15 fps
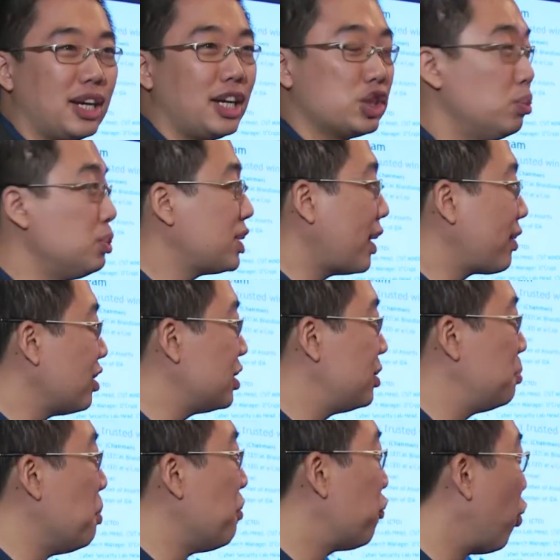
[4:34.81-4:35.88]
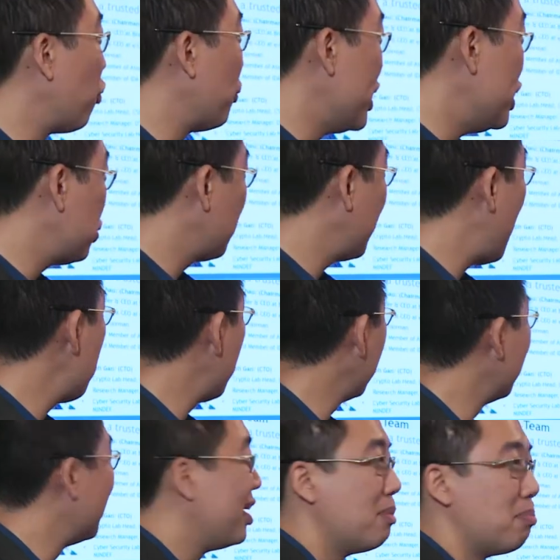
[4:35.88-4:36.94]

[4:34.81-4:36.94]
uh, two startups before for each of them and